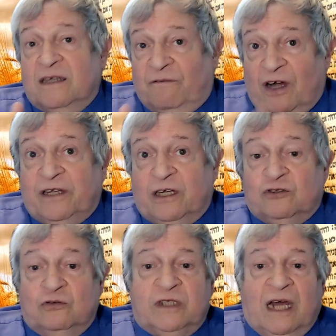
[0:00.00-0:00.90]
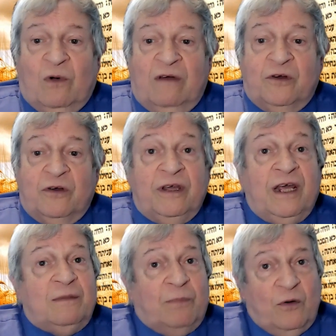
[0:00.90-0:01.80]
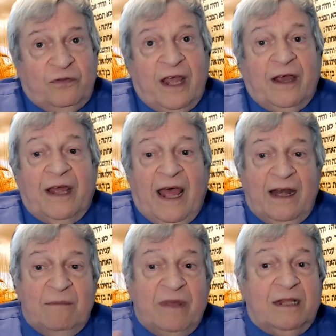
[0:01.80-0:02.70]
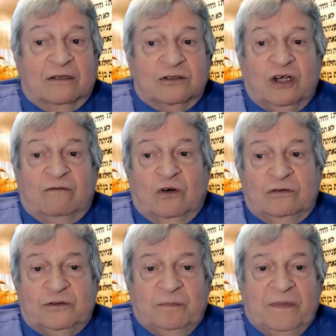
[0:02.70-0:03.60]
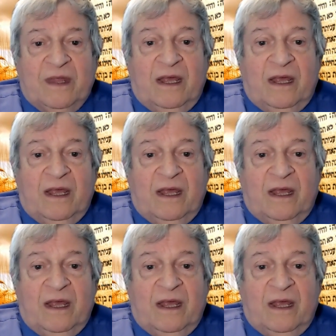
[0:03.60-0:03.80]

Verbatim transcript: Sephardic Jews, however, eat both dairy and meat on Shavuot.